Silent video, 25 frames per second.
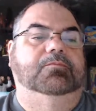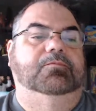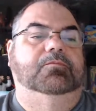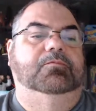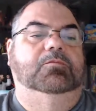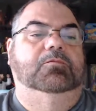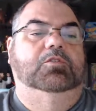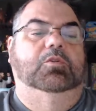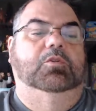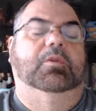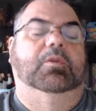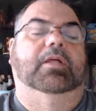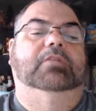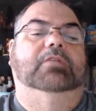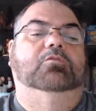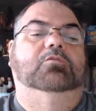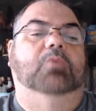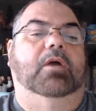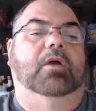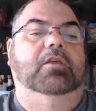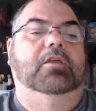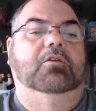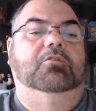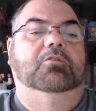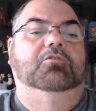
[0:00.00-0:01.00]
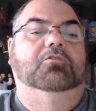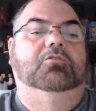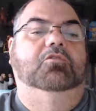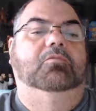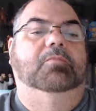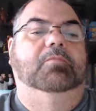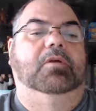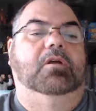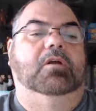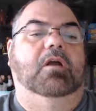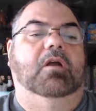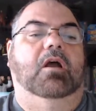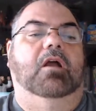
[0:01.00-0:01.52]
So that's why you do
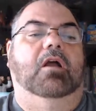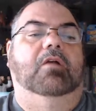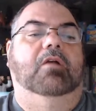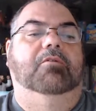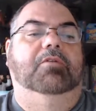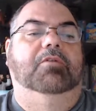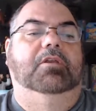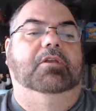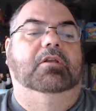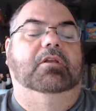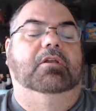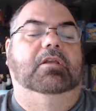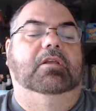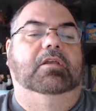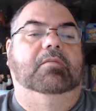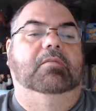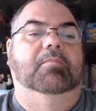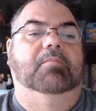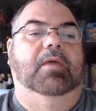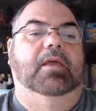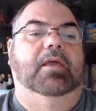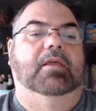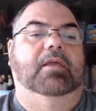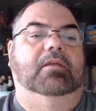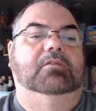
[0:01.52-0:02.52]
Mercari and eBay